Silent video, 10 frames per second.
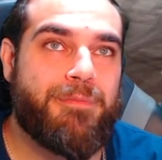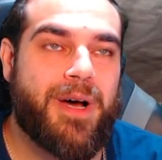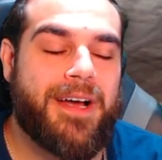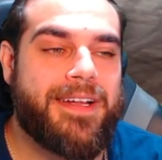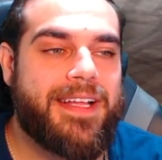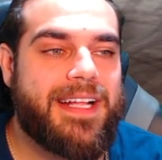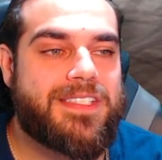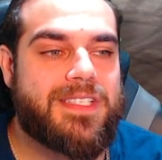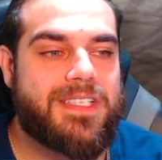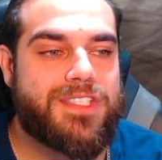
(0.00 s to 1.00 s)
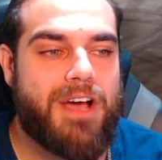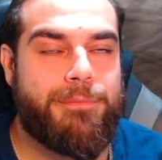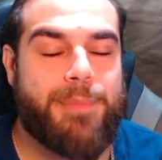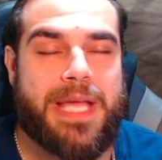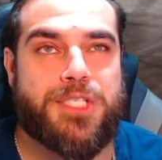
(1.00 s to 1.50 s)
but it's a tough
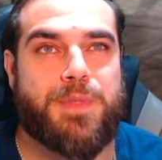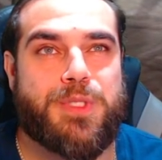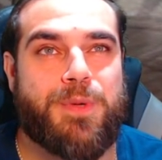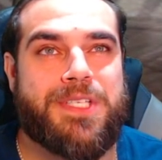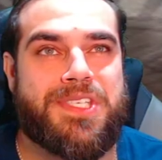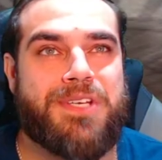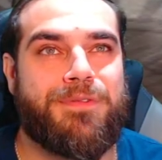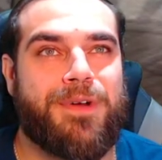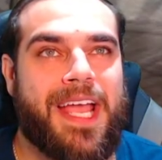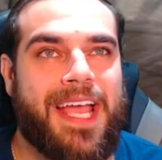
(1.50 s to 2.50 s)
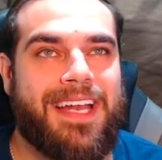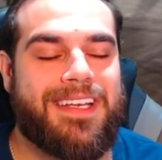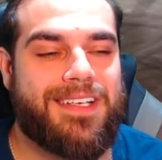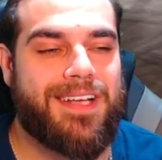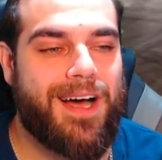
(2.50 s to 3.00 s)
pinch between Siegfried
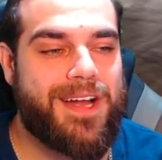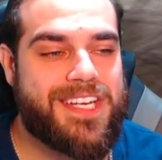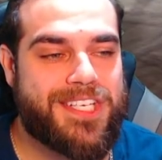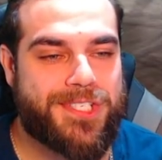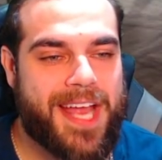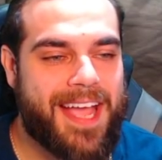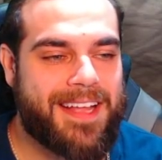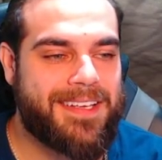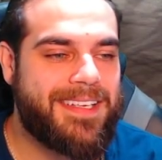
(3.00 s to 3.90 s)
and Nishak.